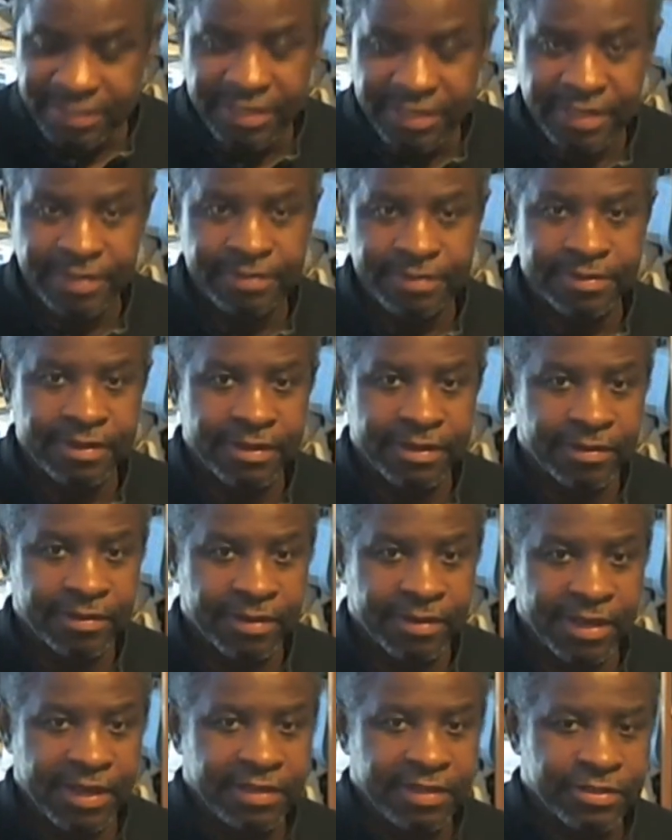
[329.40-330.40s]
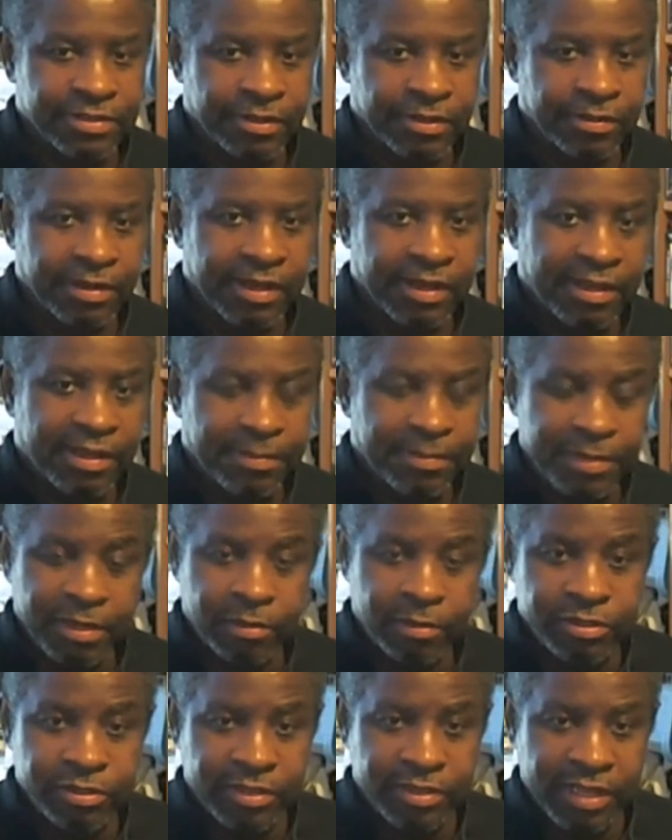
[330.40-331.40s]
it. Okay, so let me know
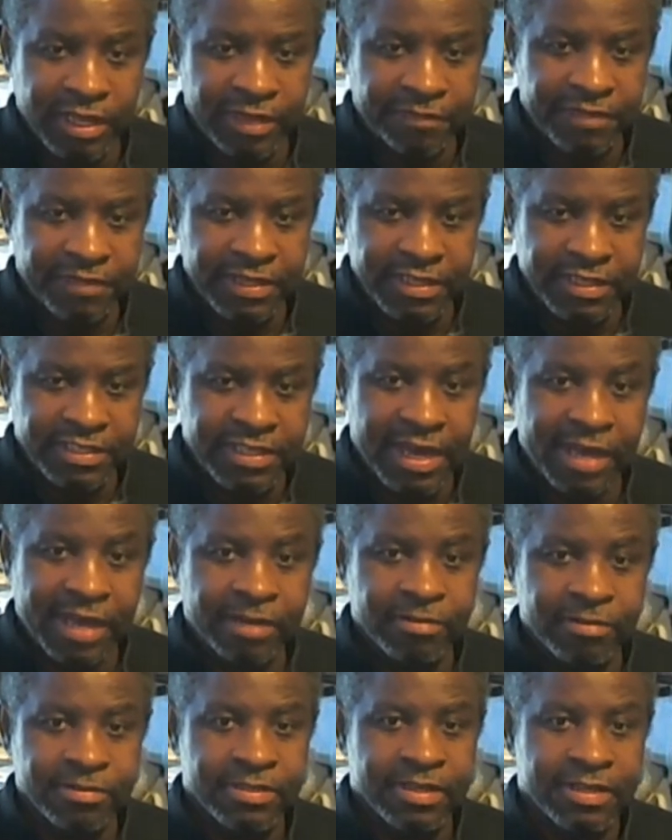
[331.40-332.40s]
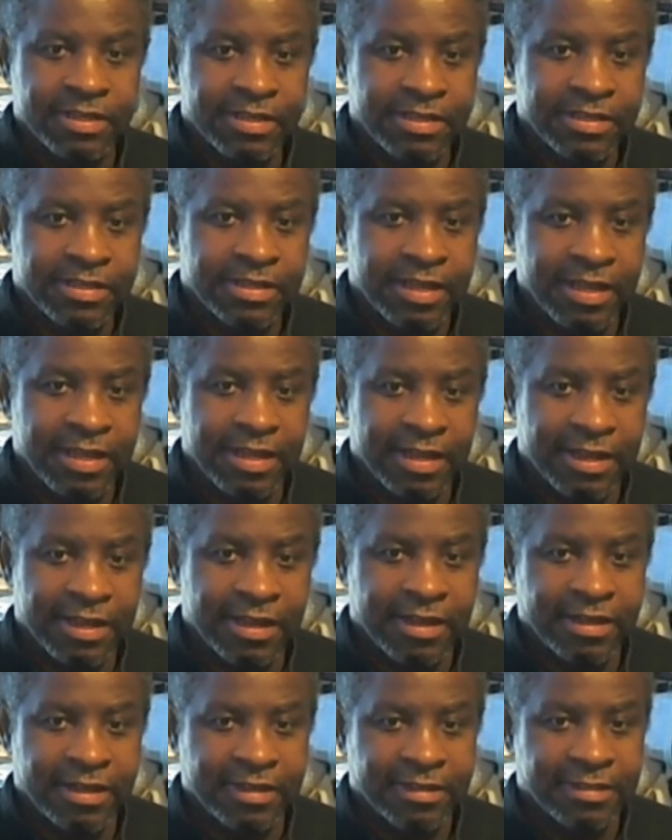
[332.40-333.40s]
what you think of these titles.
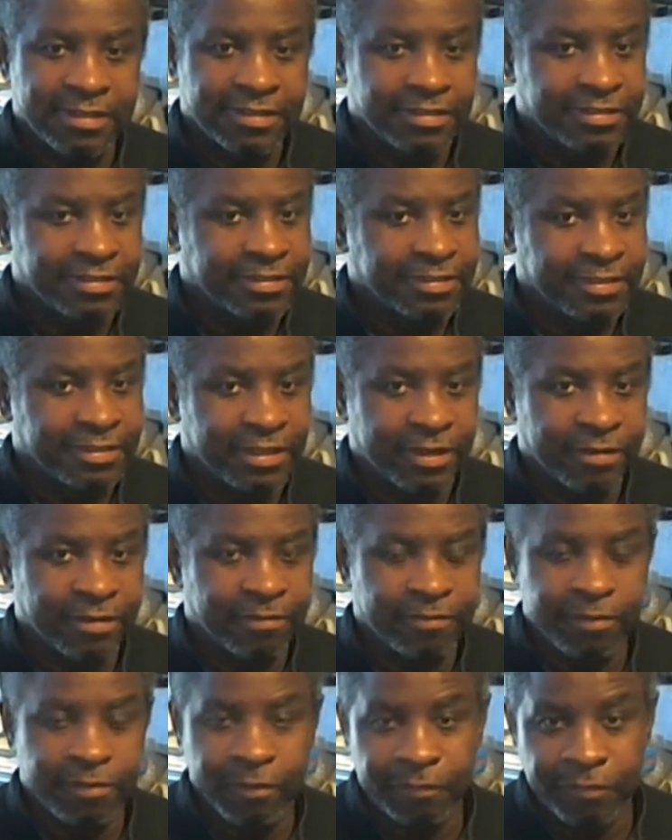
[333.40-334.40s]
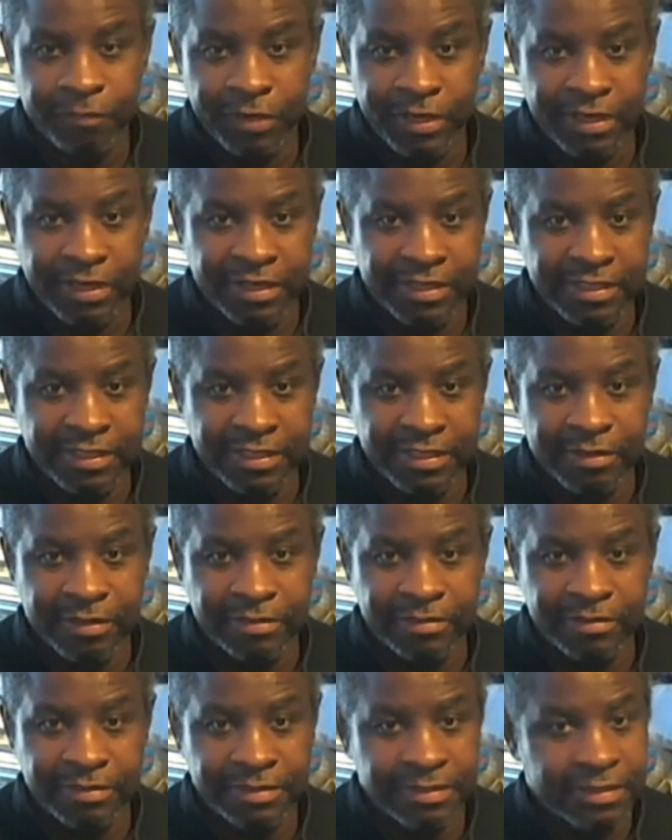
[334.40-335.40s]
You know, feel free to, you know,
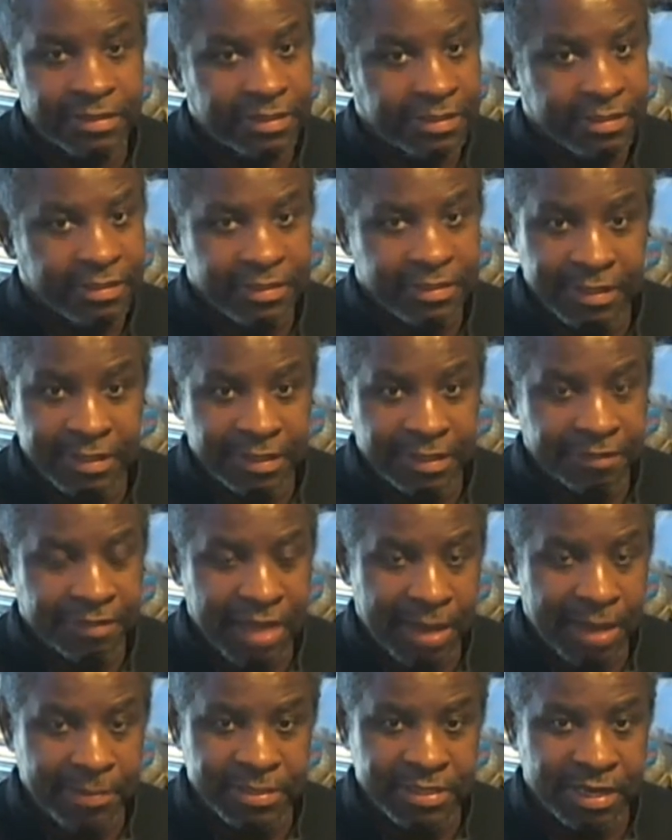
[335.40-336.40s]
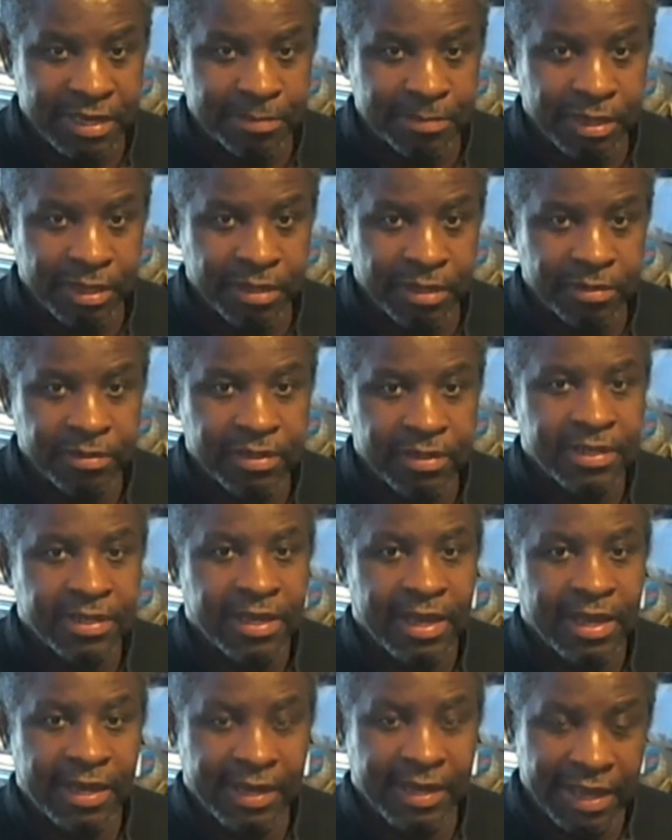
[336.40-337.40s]
leave comments down below.
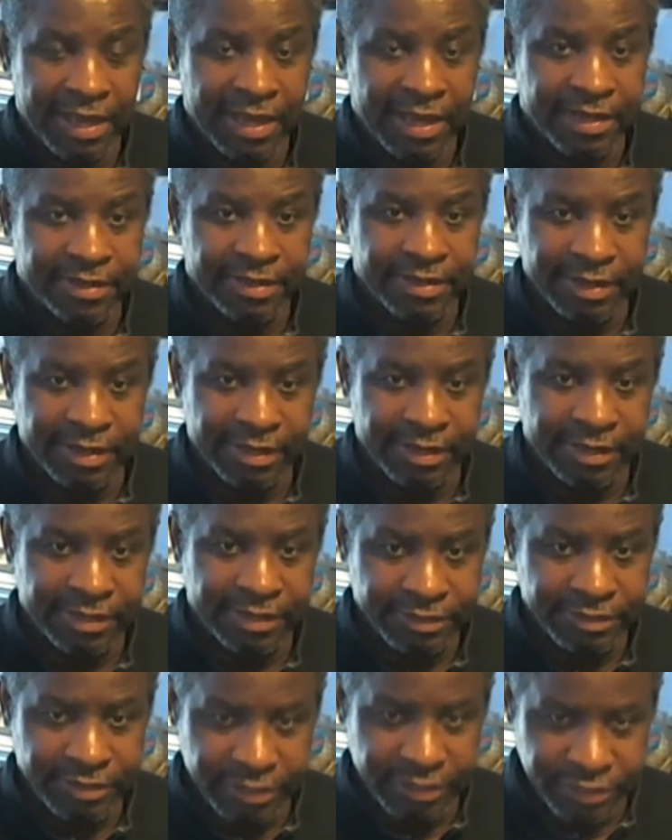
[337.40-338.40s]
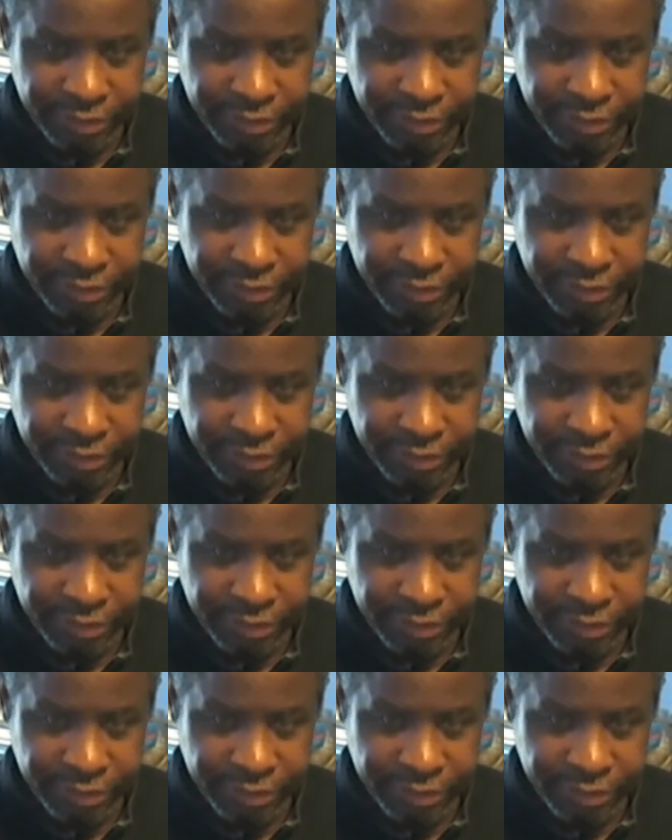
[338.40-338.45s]
And again, these